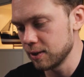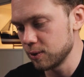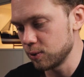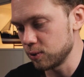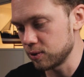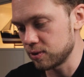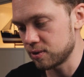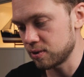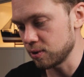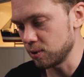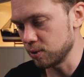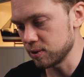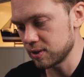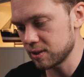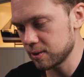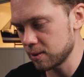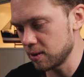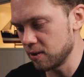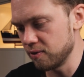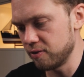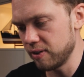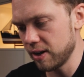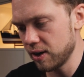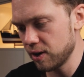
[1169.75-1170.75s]
So it's
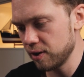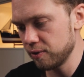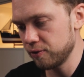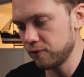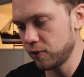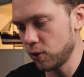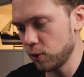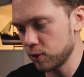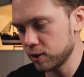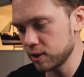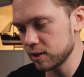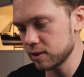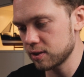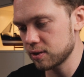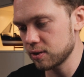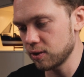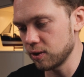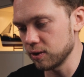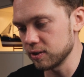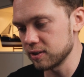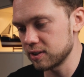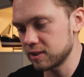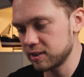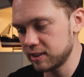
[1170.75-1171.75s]
very focused
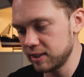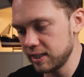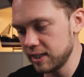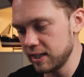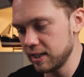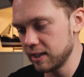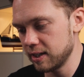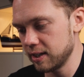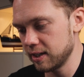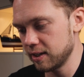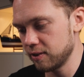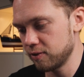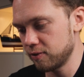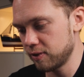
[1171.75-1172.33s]
on skiing,